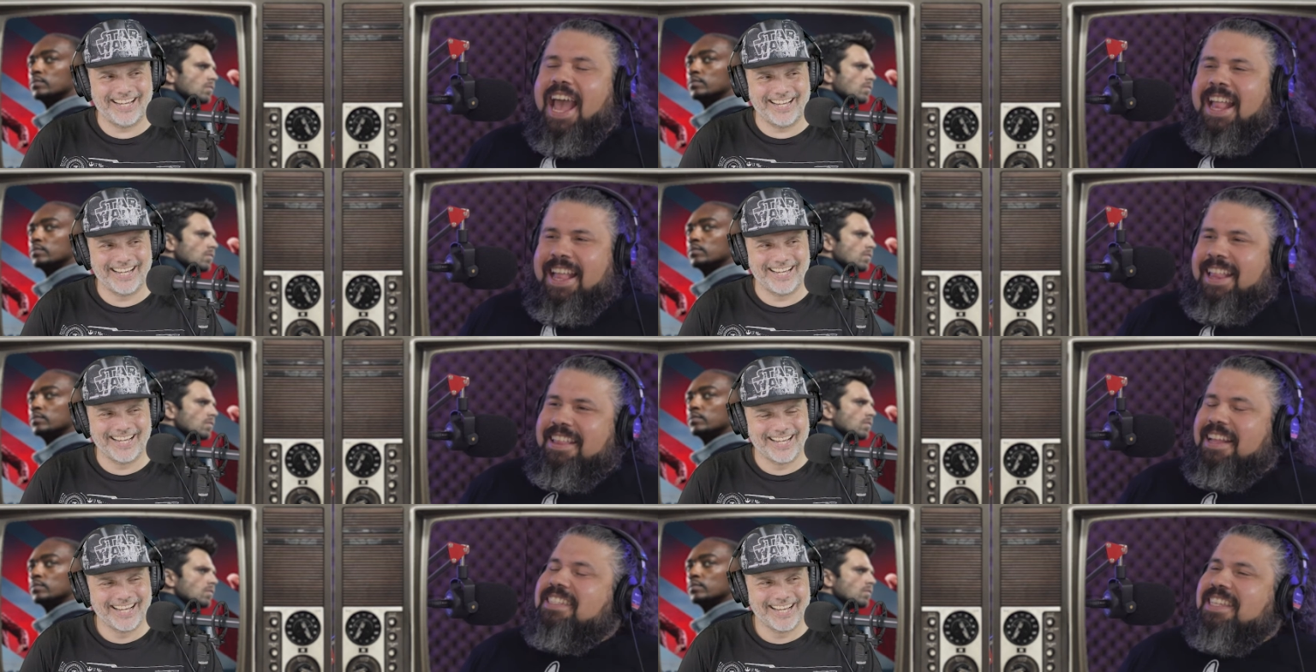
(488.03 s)
Speaker 1: and
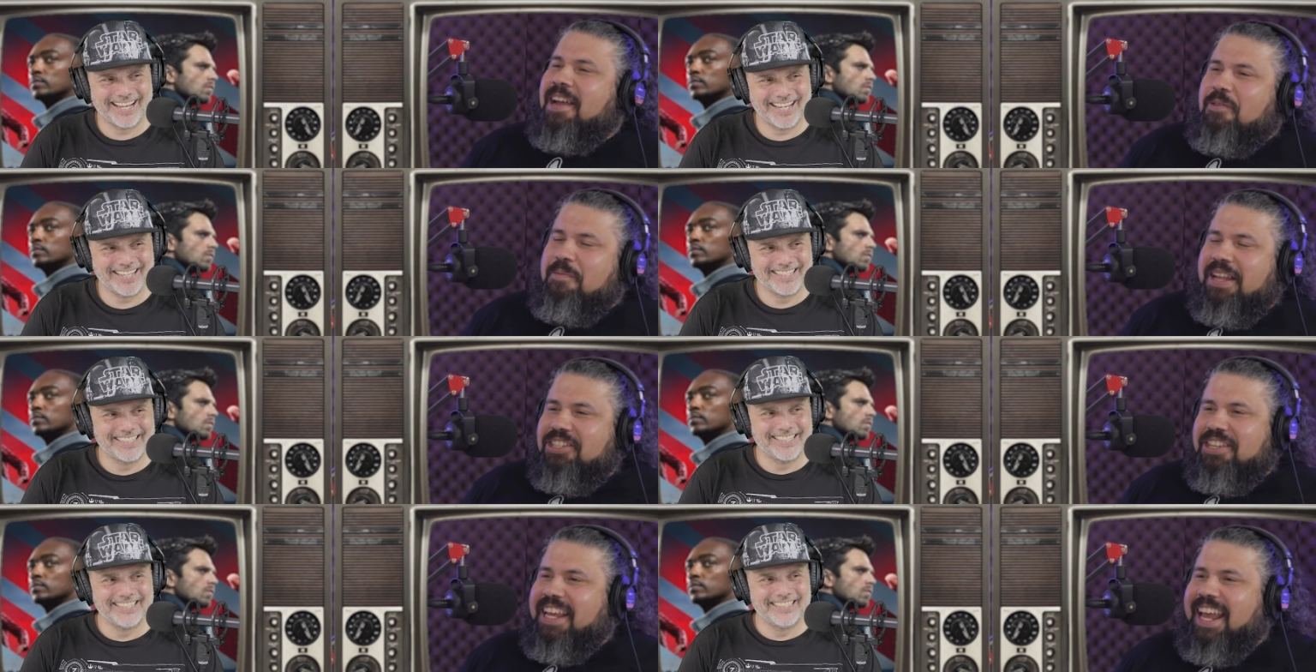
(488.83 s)
it's never
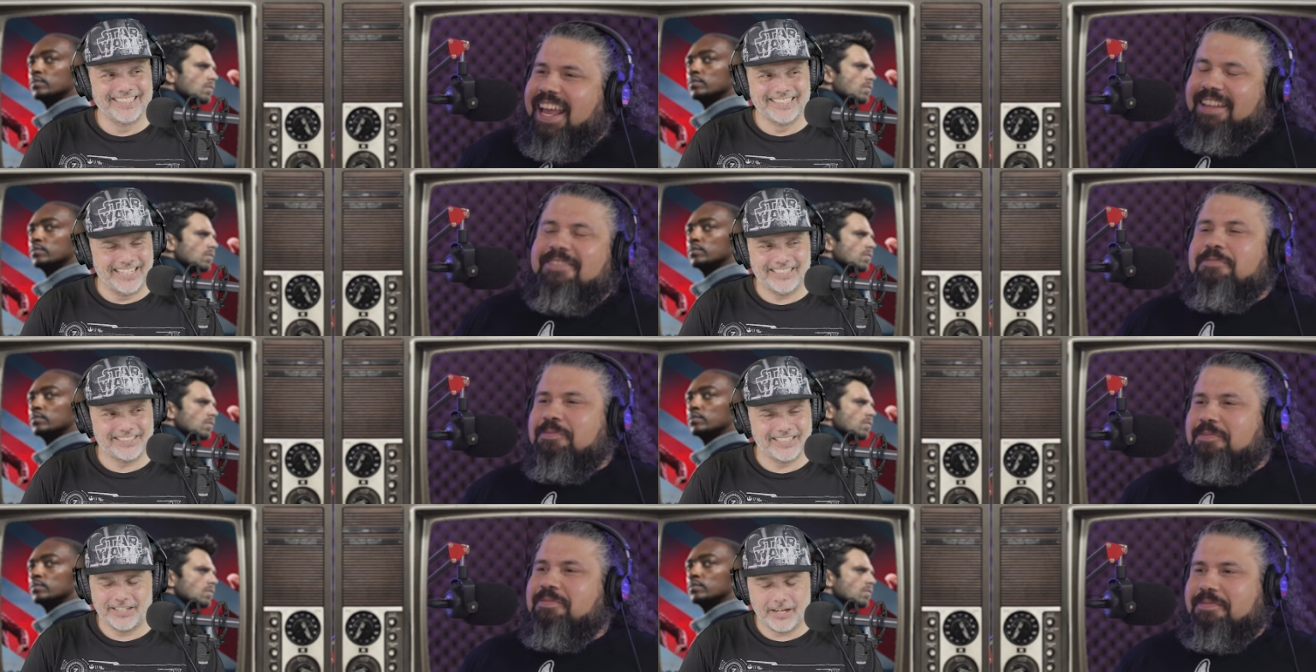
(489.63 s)
mentioned again.
Speaker 2: Yeah,
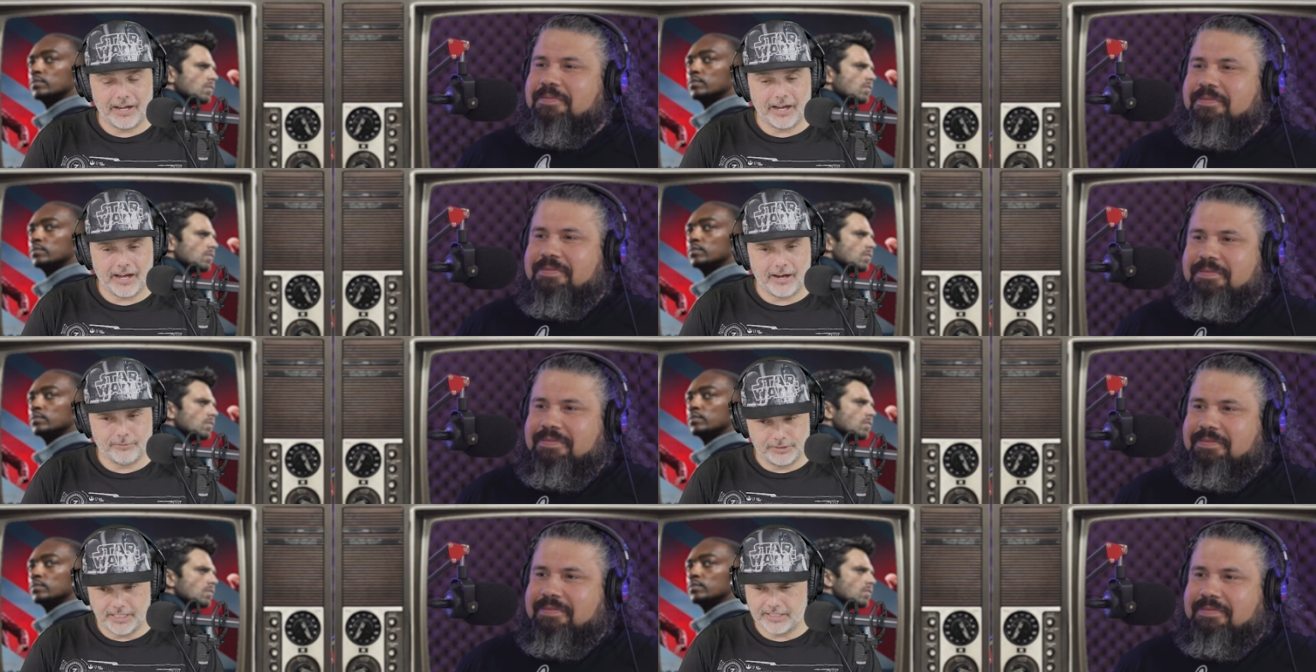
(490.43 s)
I, I
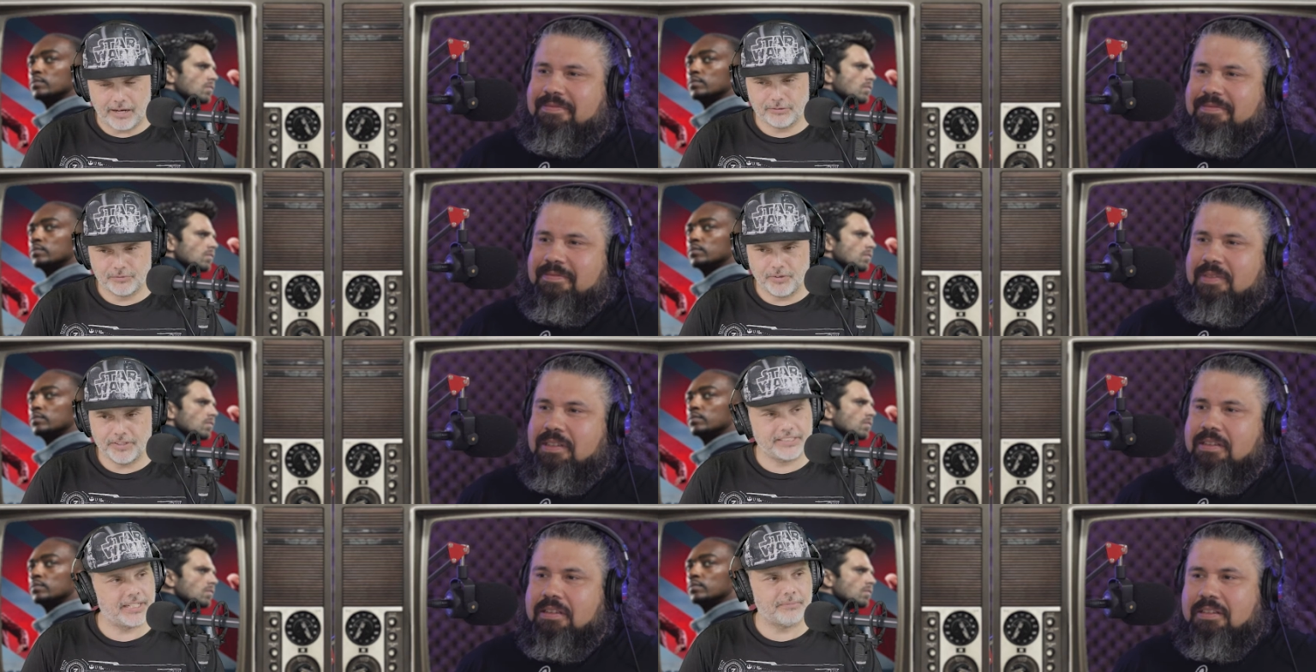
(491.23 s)
was, yeah, I was
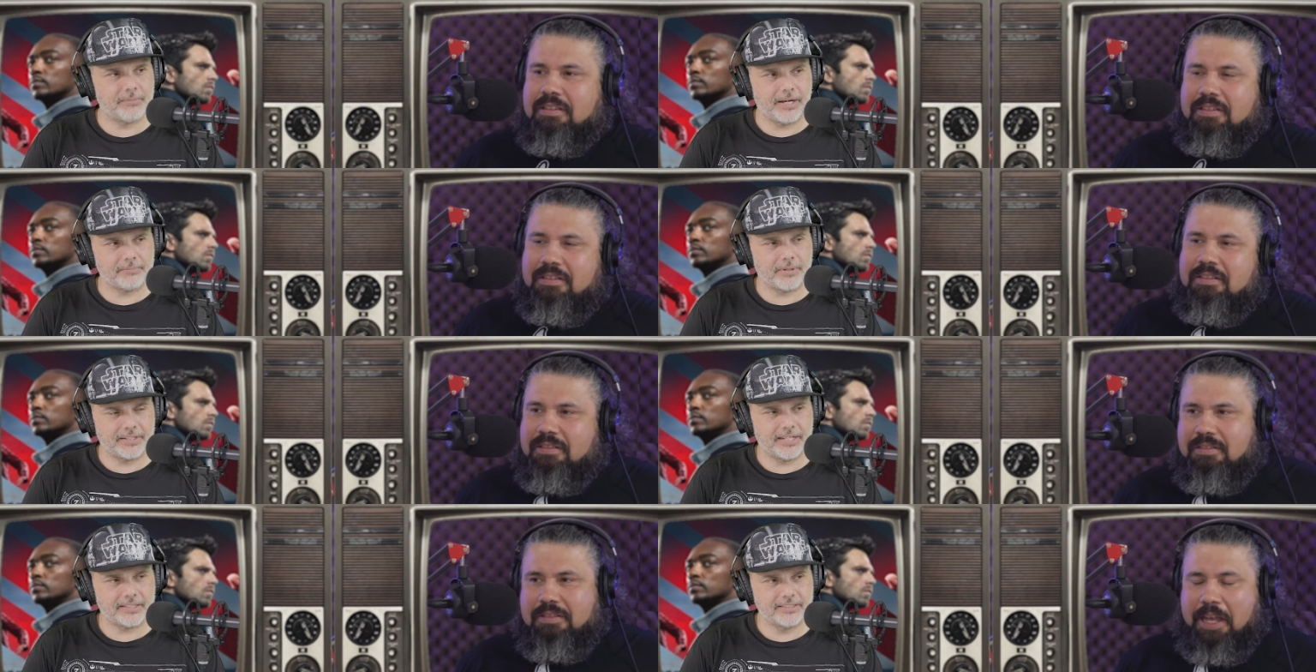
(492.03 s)
very taken back by
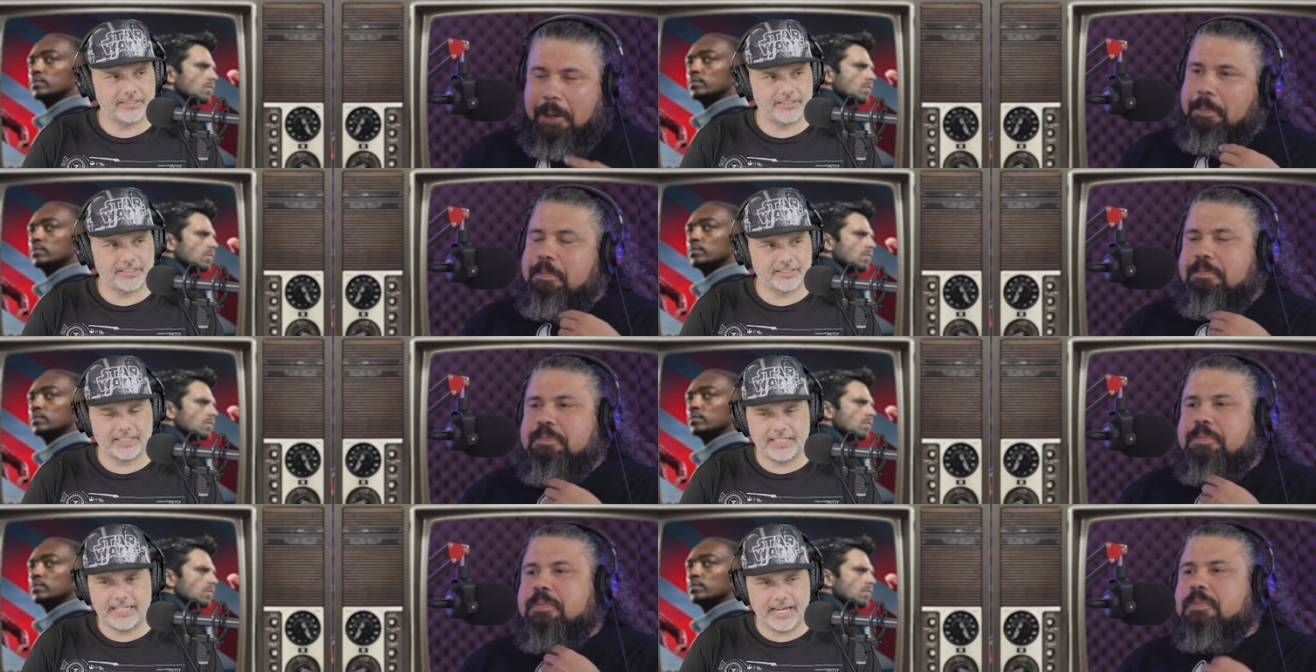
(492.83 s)
that because yeah. it's just
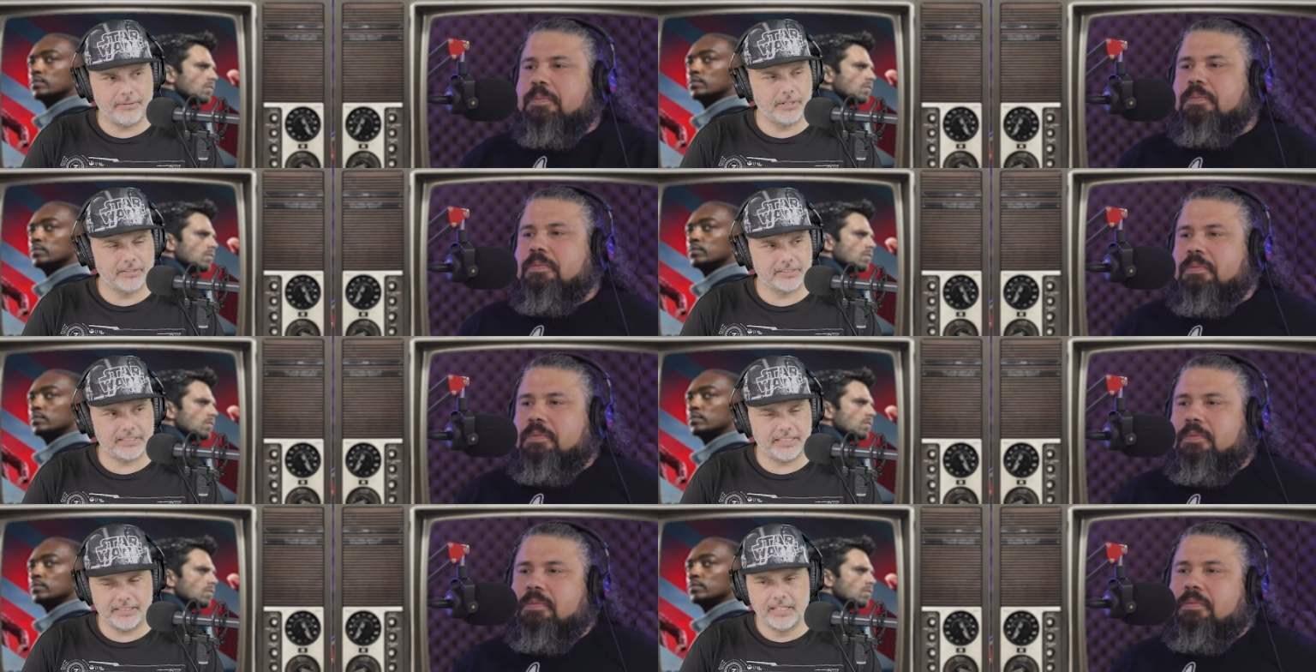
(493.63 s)
like he came on the
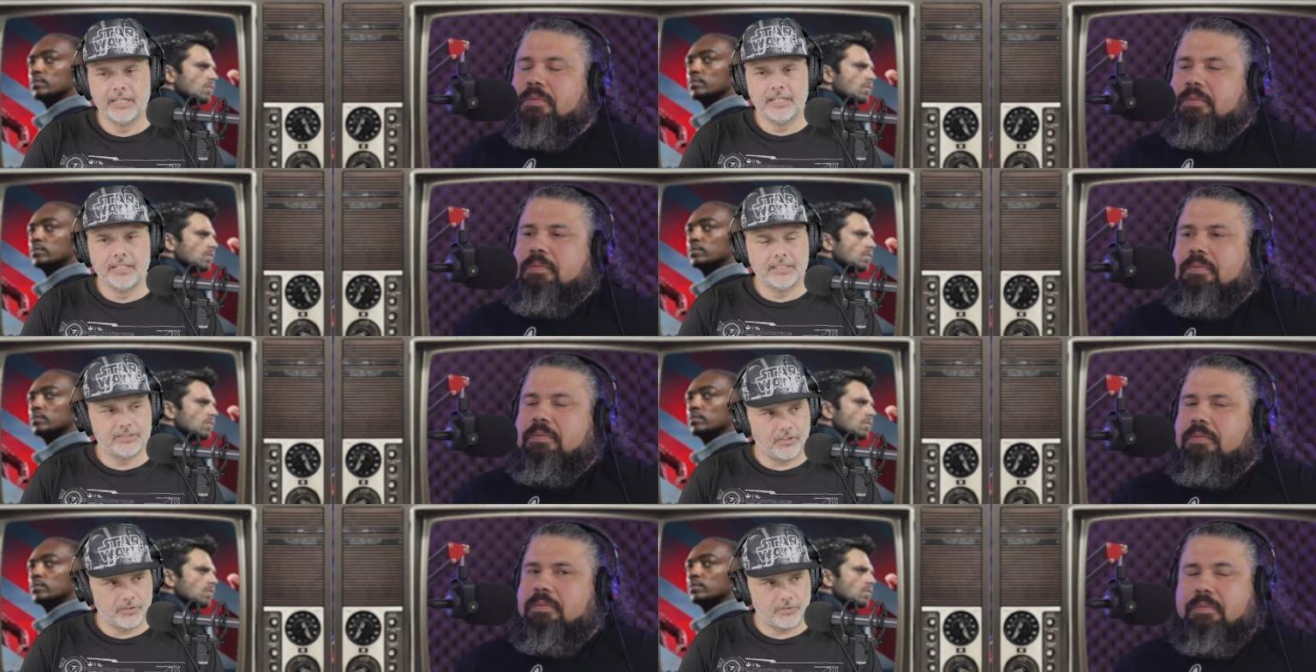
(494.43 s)
scene,
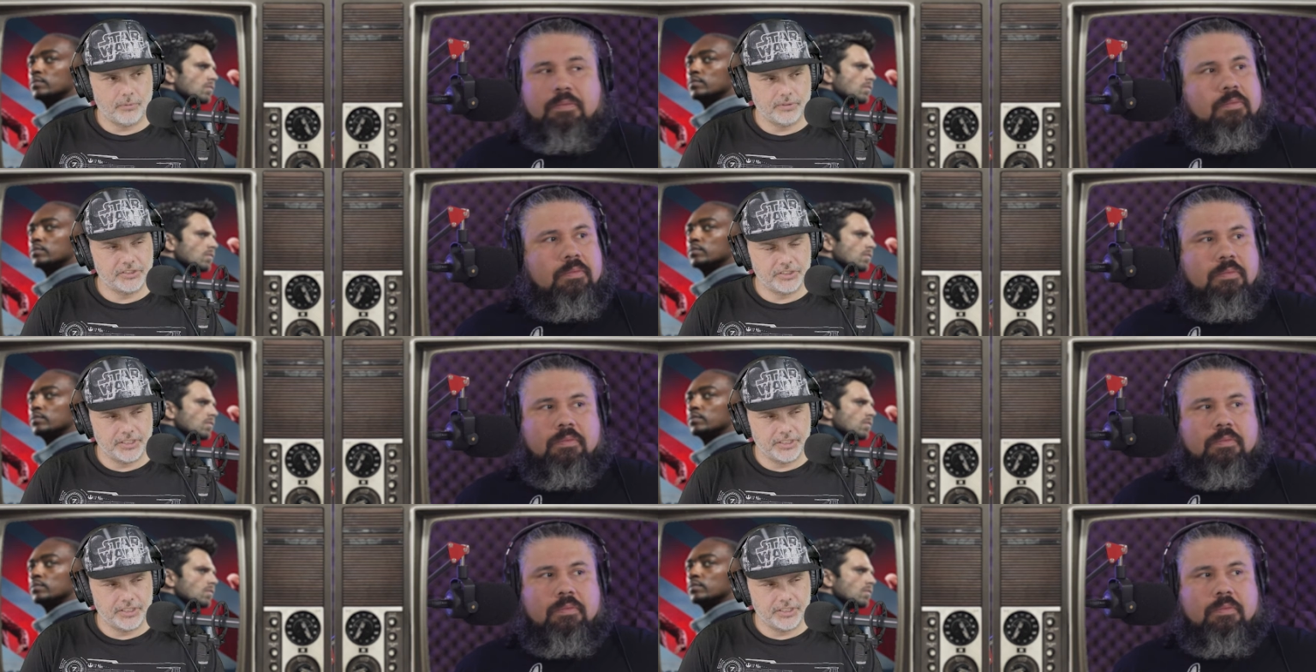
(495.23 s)
started throwing the